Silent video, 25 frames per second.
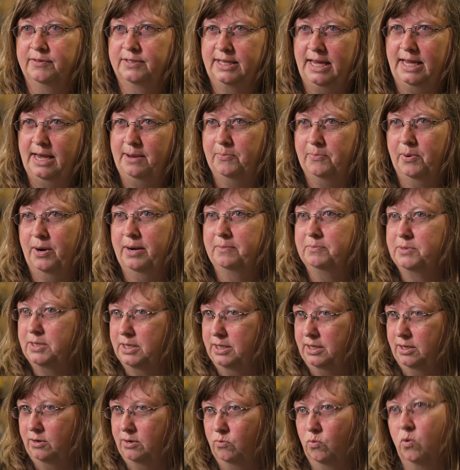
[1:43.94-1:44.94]
escape ramps
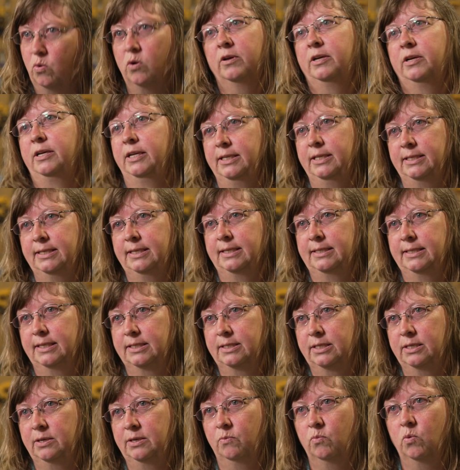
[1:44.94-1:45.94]
in his
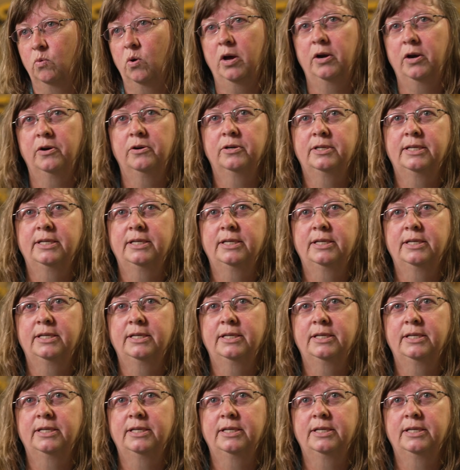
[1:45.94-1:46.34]
existing water